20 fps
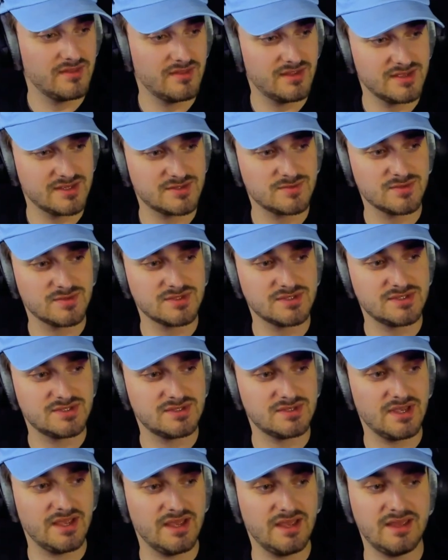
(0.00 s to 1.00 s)
This
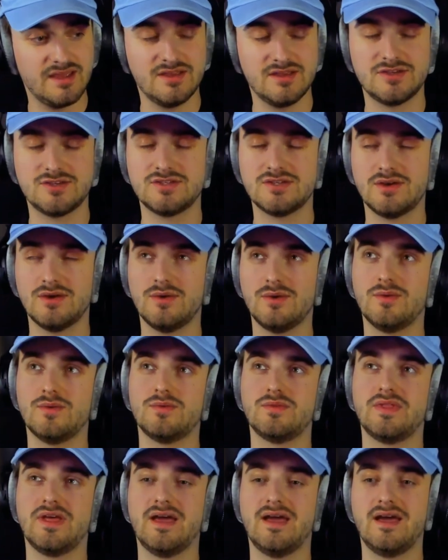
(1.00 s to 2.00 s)
was a
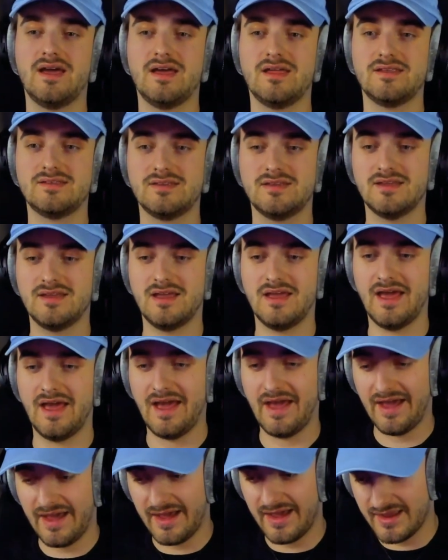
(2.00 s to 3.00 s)
show that
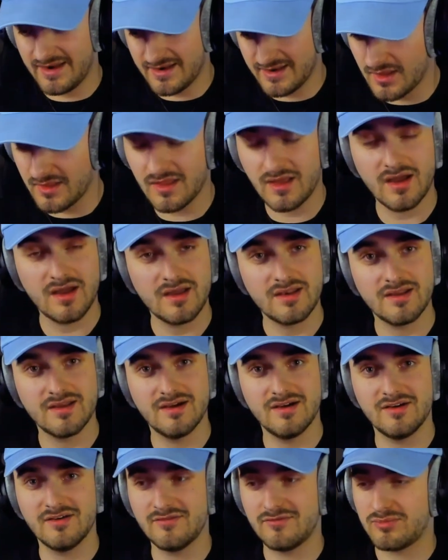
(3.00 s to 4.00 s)
had a lot
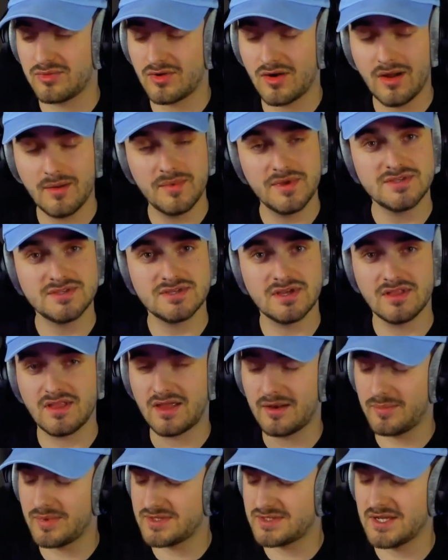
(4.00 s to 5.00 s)
of promise, a
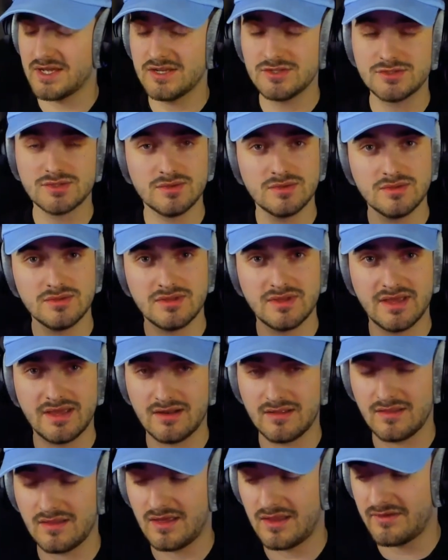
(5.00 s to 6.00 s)
lot of potential,
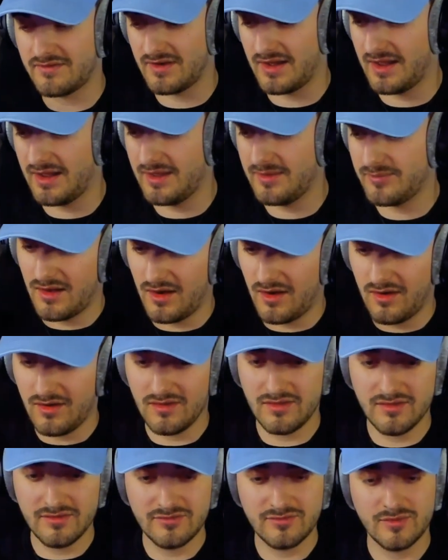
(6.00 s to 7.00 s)
and a lot of hype,
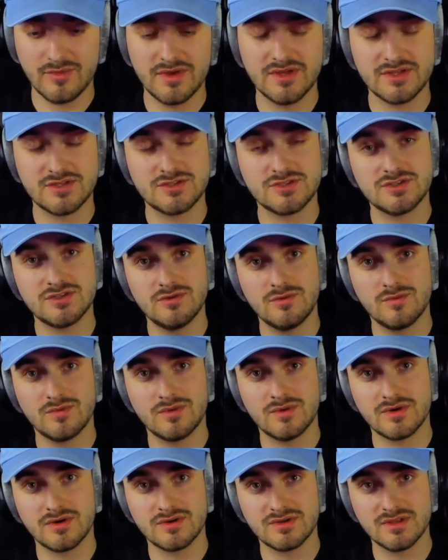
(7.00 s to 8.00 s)
all of which
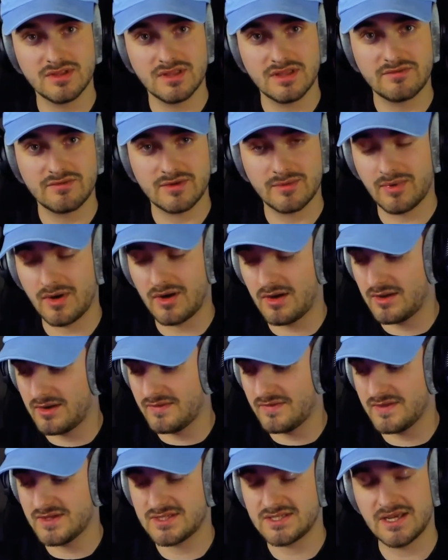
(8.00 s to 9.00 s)
were delivered upon
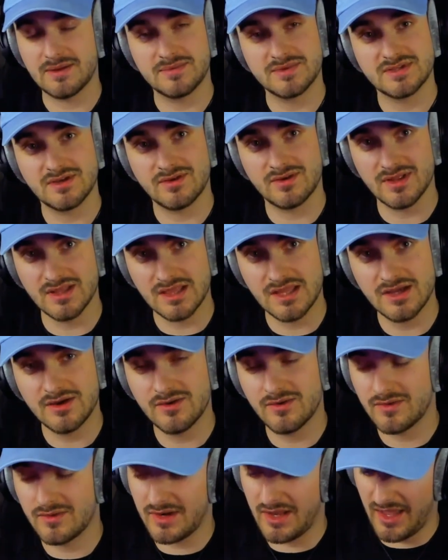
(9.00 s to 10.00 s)
in this episode
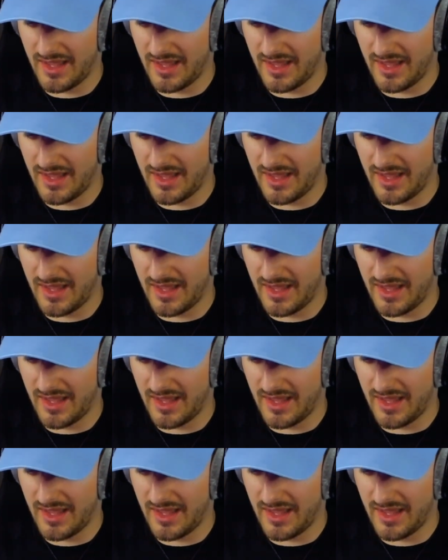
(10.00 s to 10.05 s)
alone.